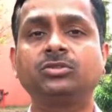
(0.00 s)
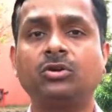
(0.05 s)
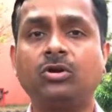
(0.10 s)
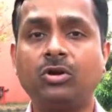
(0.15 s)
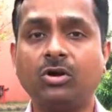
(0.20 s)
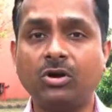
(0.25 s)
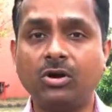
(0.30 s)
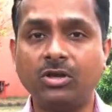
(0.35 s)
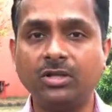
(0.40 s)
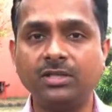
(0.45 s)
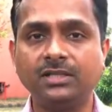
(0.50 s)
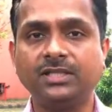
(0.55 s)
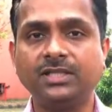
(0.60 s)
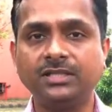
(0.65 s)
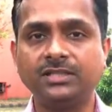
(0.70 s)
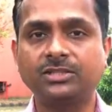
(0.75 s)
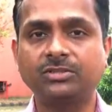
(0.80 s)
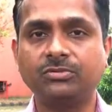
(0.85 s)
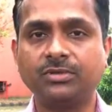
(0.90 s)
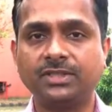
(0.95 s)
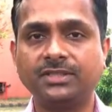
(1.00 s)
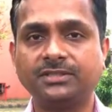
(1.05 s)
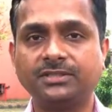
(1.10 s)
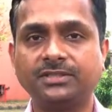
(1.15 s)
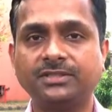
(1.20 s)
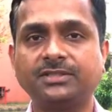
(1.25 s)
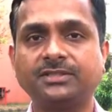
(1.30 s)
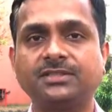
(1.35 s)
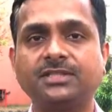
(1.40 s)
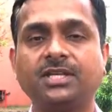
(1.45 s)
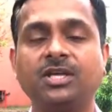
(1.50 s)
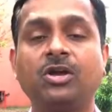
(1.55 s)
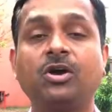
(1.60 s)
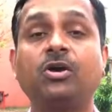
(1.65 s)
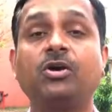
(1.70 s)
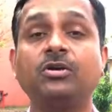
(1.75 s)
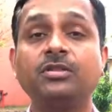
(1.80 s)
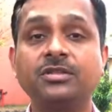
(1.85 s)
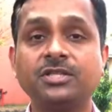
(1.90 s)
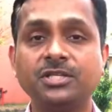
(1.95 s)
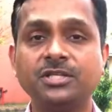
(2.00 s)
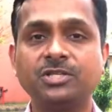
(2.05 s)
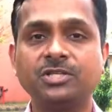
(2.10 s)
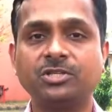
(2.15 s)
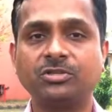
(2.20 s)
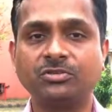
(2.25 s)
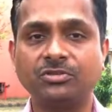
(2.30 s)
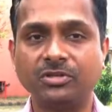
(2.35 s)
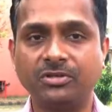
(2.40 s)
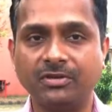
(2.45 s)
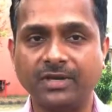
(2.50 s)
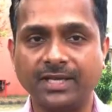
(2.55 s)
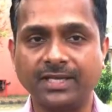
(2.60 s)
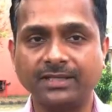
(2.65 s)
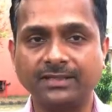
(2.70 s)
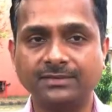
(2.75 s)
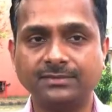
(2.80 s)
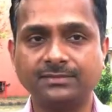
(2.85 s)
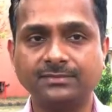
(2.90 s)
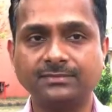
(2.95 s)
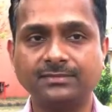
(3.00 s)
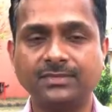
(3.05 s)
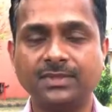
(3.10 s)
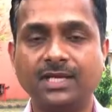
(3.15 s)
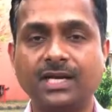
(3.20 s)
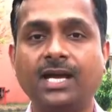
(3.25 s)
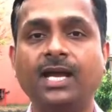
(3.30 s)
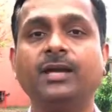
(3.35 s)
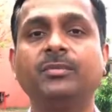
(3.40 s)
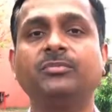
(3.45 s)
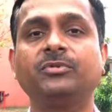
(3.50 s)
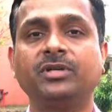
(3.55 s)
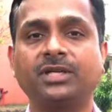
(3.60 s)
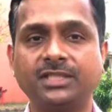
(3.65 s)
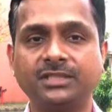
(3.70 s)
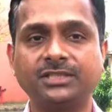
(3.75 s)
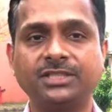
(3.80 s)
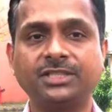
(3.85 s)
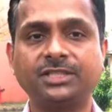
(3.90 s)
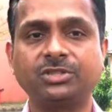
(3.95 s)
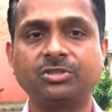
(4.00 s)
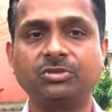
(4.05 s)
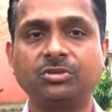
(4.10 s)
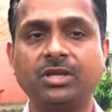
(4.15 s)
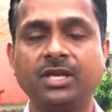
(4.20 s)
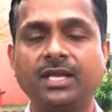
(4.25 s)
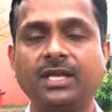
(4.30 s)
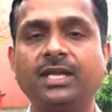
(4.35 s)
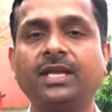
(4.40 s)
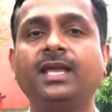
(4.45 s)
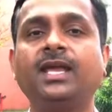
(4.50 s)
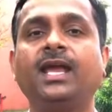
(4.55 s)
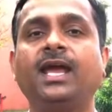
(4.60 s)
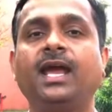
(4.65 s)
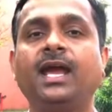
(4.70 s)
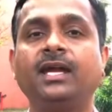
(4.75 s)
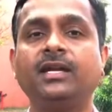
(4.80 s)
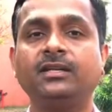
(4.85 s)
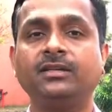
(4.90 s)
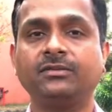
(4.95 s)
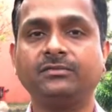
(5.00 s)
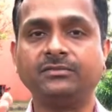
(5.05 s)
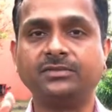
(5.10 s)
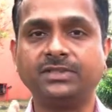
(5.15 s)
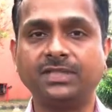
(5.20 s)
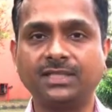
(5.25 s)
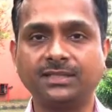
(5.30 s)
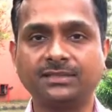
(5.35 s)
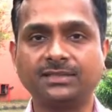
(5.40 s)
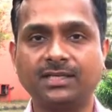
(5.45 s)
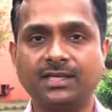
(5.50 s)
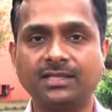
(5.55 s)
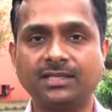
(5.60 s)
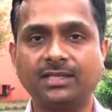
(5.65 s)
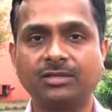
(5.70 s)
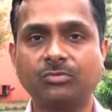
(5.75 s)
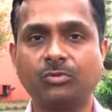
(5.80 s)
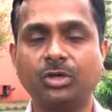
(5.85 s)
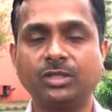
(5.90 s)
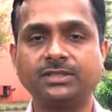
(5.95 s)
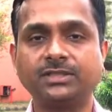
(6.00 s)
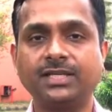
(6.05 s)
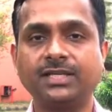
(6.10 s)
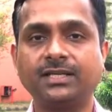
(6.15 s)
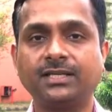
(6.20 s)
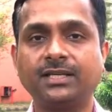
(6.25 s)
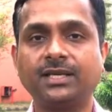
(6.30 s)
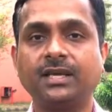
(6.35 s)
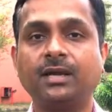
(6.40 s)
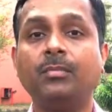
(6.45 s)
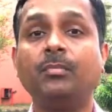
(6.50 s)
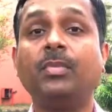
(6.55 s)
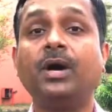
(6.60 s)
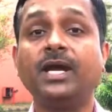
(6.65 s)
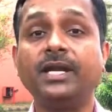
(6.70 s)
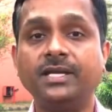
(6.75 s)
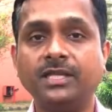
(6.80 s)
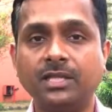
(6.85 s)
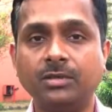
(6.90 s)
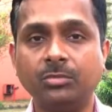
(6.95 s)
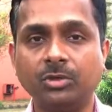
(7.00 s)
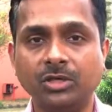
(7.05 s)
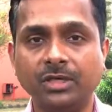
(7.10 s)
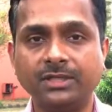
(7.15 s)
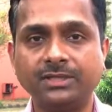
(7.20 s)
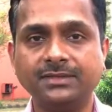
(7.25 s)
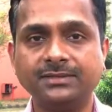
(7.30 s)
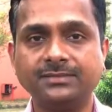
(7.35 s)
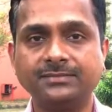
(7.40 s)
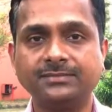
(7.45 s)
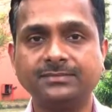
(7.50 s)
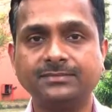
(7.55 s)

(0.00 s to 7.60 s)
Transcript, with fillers: to all these questions on this show today. I am Rajesh Kutty and you have just started watching Bite the Bullet.